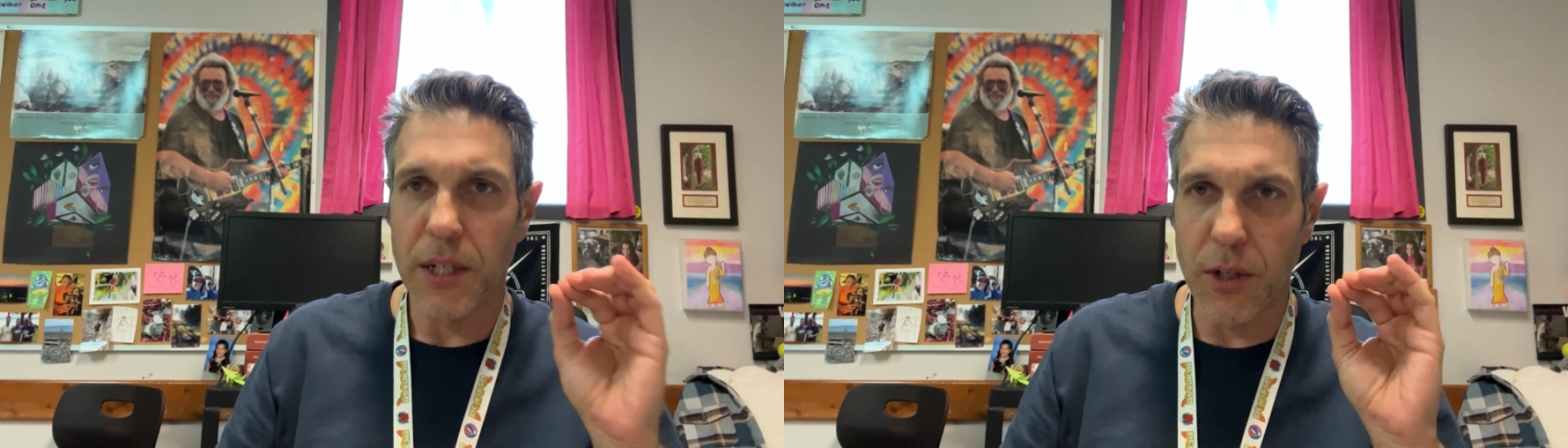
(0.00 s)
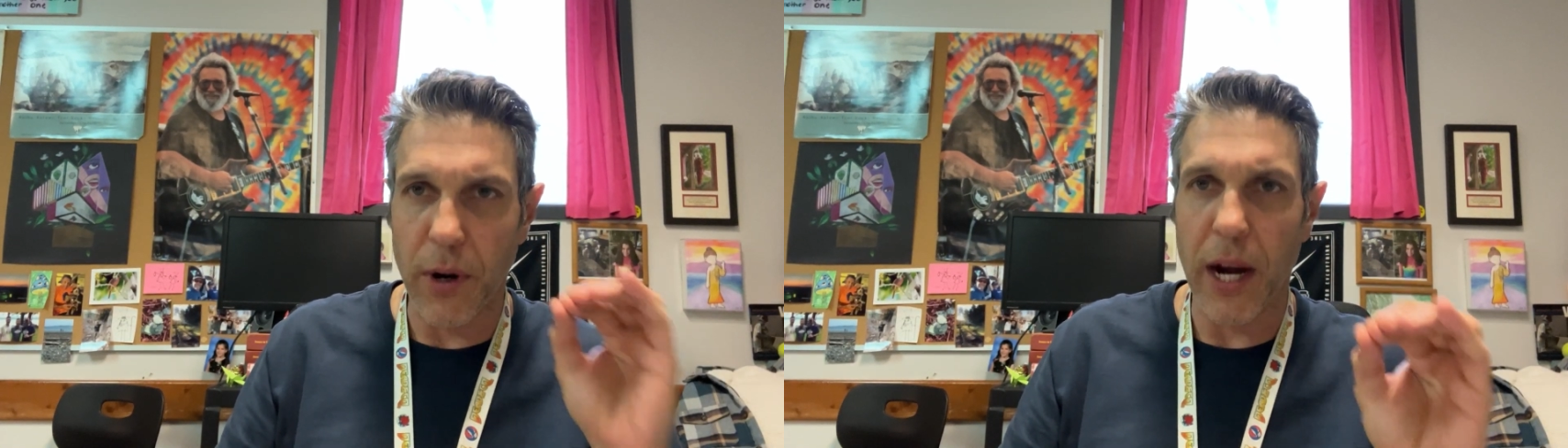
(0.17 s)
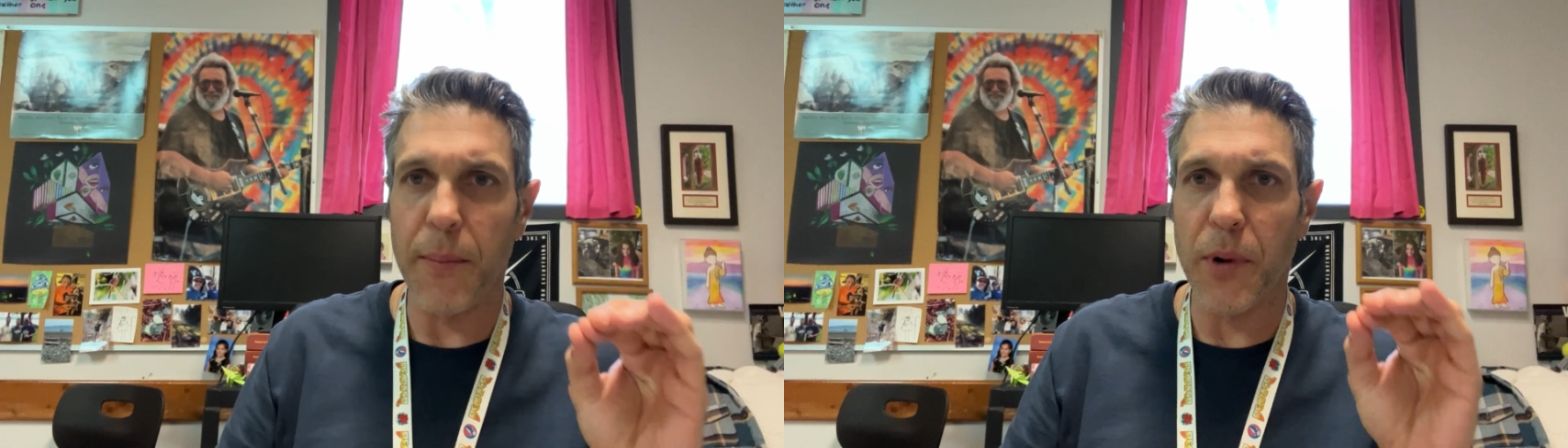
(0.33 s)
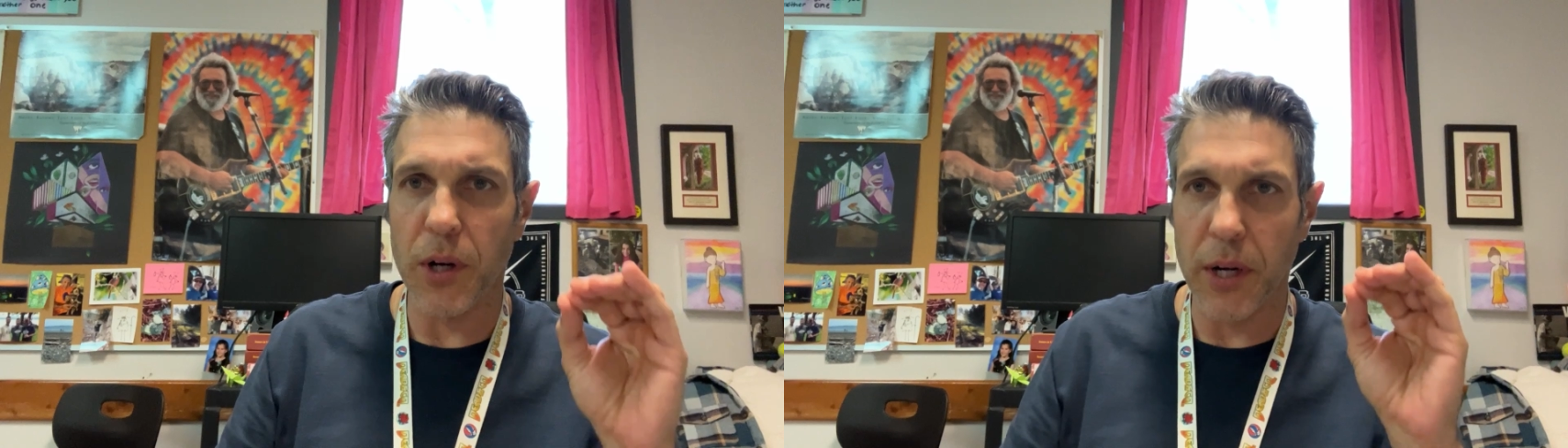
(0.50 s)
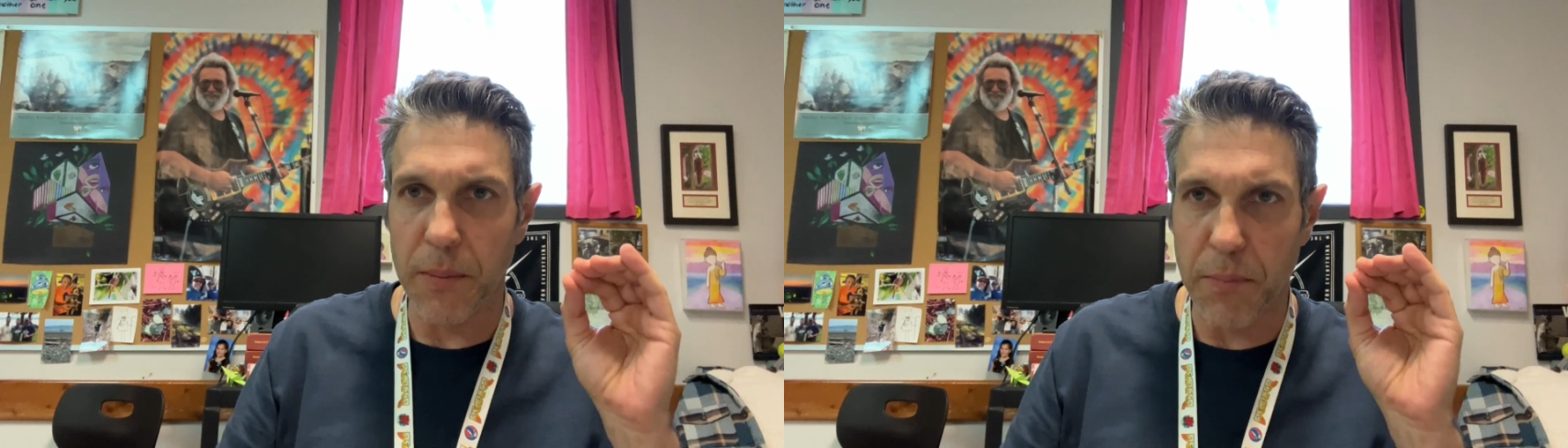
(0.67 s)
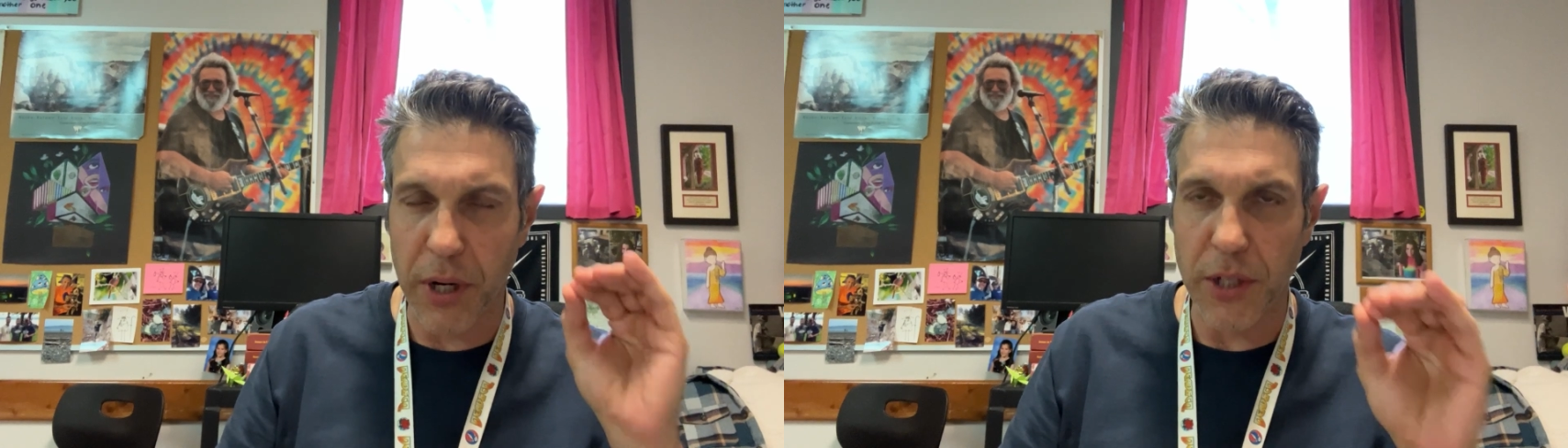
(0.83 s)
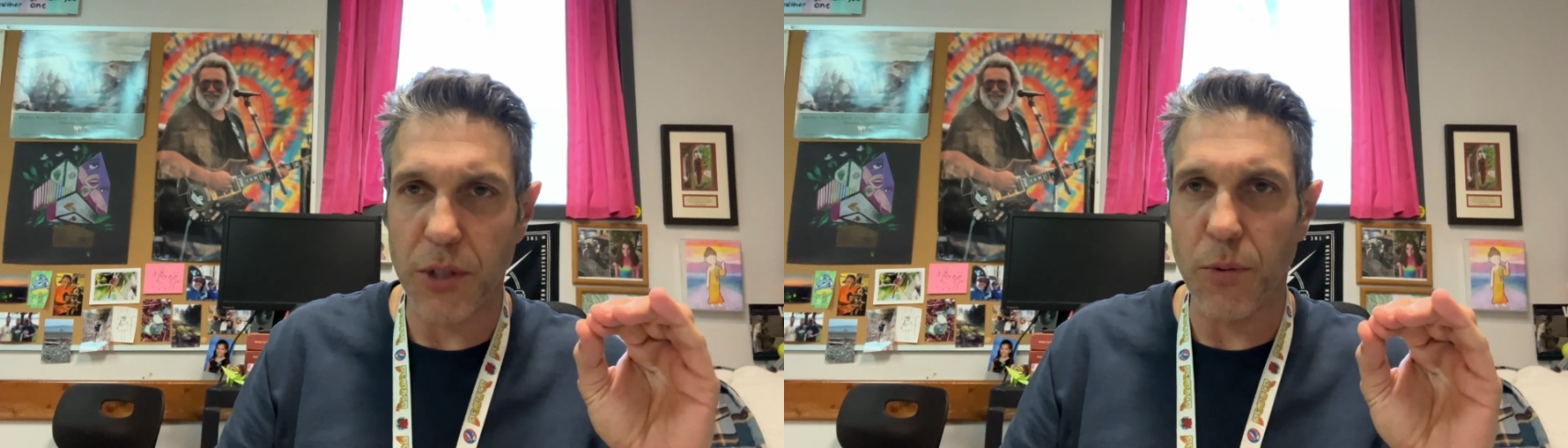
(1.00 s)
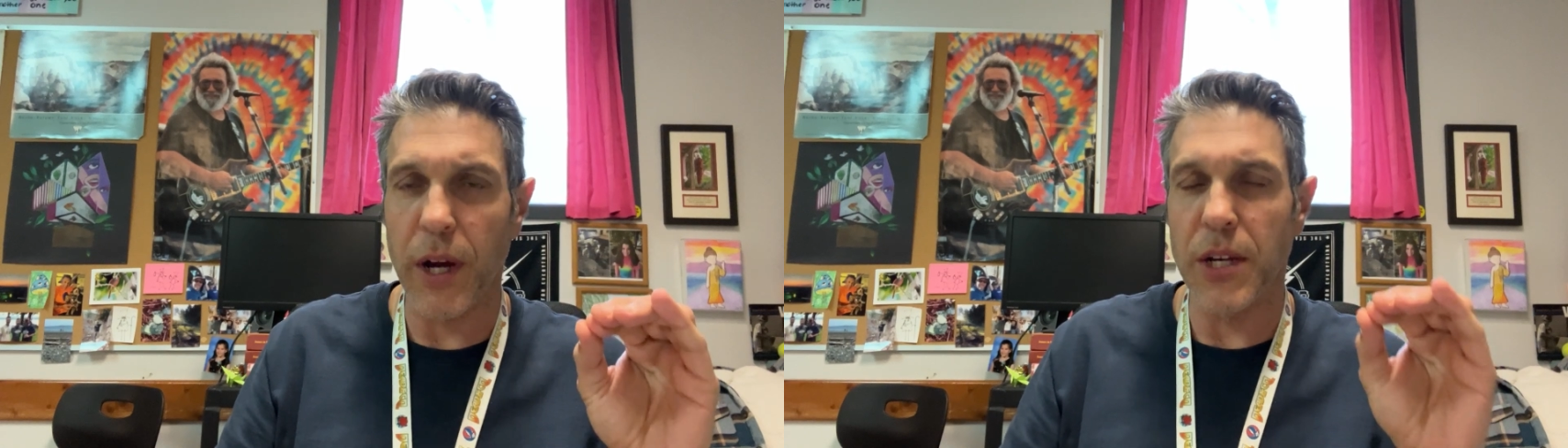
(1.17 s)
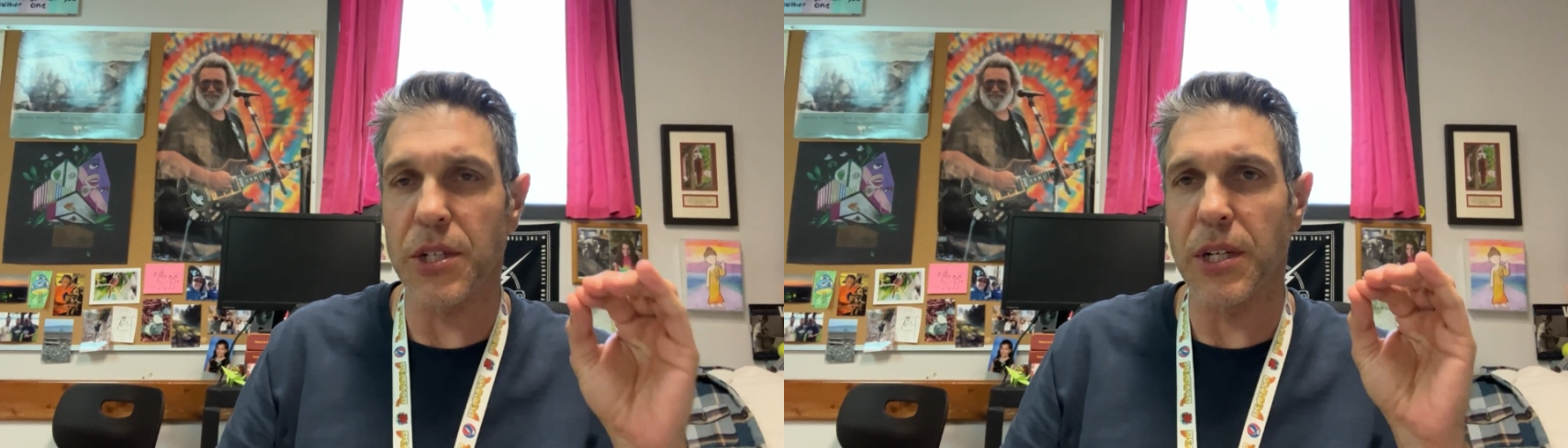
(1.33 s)
grammar and
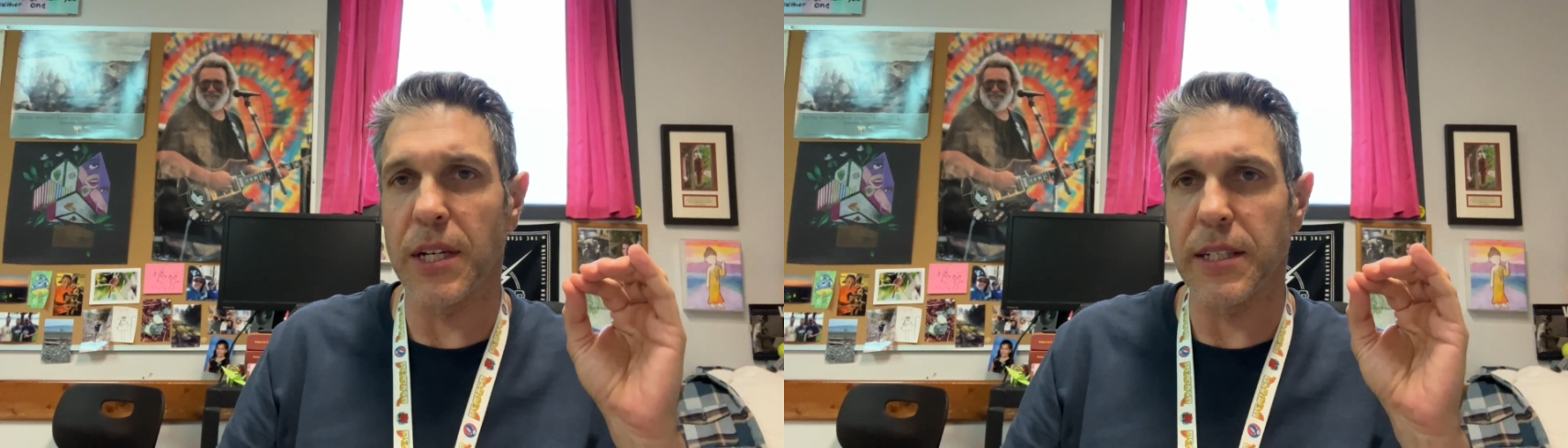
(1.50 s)
punctuation